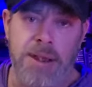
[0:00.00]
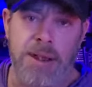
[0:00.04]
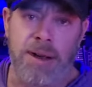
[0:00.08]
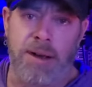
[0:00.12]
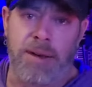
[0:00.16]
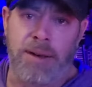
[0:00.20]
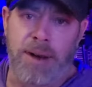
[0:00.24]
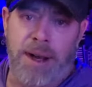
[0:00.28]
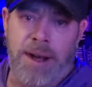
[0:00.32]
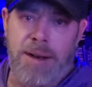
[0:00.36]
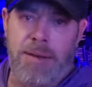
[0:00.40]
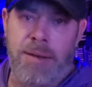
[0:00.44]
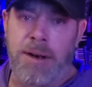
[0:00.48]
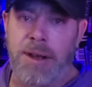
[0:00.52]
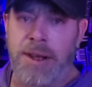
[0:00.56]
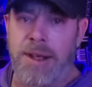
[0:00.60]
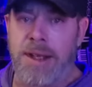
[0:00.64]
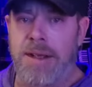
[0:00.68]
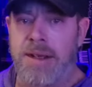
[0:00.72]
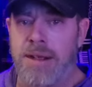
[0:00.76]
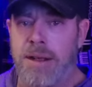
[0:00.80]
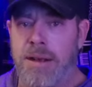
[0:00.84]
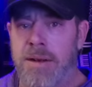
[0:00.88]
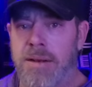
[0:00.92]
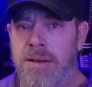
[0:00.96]
you know, I
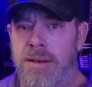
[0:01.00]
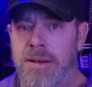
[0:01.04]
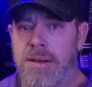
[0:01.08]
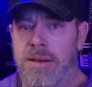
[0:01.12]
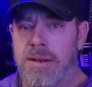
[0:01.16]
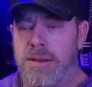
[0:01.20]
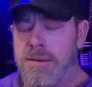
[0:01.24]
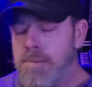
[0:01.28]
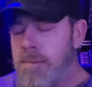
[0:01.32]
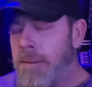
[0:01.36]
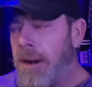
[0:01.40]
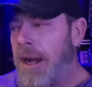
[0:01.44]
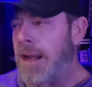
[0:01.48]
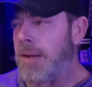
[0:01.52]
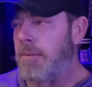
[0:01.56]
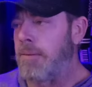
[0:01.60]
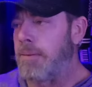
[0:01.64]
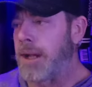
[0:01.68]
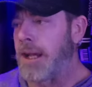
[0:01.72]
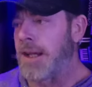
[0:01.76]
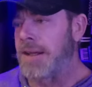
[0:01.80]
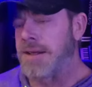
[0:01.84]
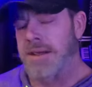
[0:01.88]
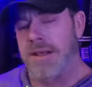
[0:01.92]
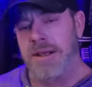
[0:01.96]
really do my
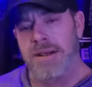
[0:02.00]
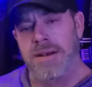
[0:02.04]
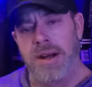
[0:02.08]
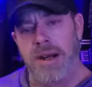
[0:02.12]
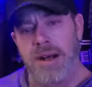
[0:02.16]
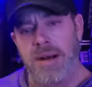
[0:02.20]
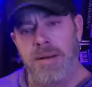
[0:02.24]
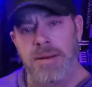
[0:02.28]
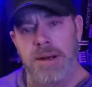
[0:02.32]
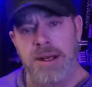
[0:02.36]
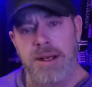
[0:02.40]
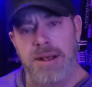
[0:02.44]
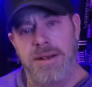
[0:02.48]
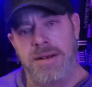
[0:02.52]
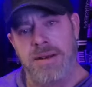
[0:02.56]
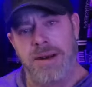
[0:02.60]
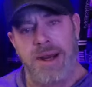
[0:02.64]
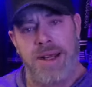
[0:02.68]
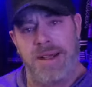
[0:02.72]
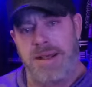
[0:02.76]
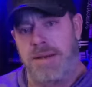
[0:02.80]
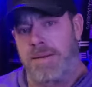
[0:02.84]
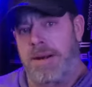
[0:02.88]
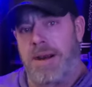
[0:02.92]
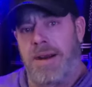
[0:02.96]
best to try to be as
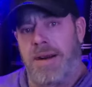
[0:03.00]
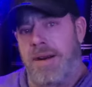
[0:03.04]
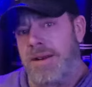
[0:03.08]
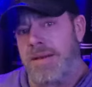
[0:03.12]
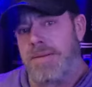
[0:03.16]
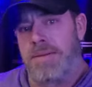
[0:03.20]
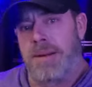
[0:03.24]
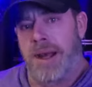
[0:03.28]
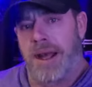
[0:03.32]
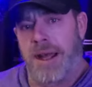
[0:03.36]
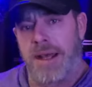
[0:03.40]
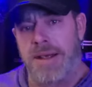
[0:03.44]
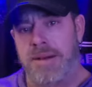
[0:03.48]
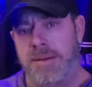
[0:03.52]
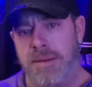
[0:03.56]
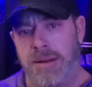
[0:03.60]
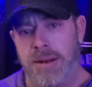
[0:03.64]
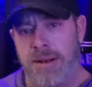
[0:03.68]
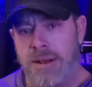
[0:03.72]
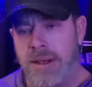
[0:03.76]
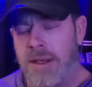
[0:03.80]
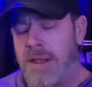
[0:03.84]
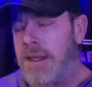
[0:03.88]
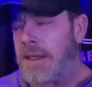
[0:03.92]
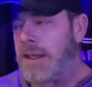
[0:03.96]
transparent as
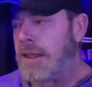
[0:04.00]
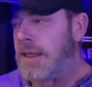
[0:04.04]
possible.